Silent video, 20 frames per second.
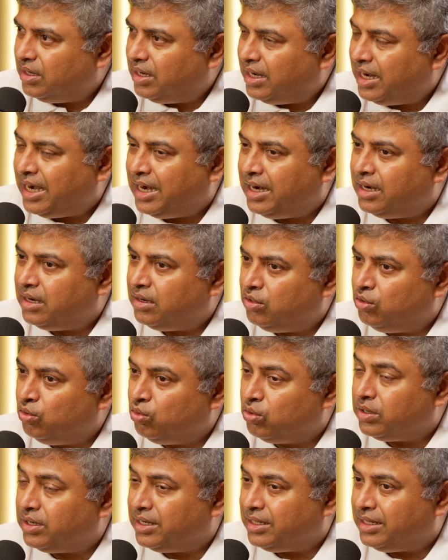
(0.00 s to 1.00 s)
and
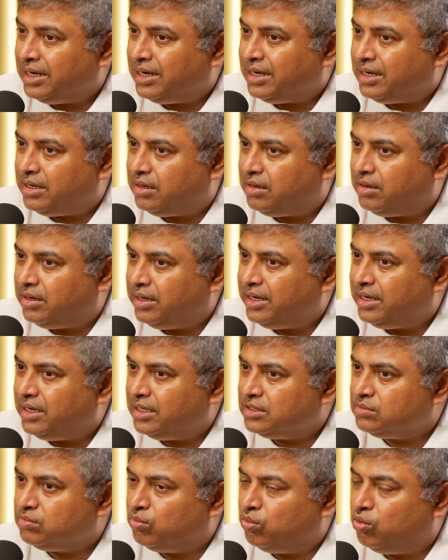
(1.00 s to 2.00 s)
look at it
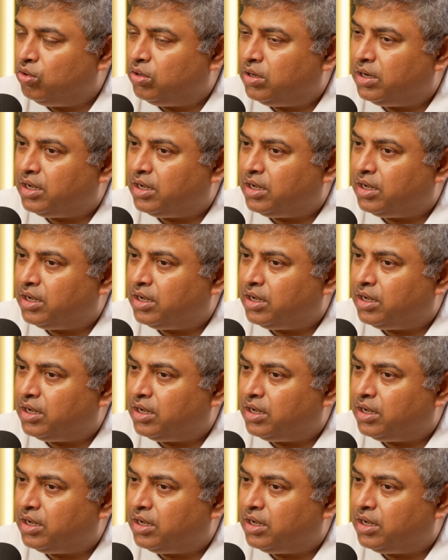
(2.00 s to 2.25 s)
as more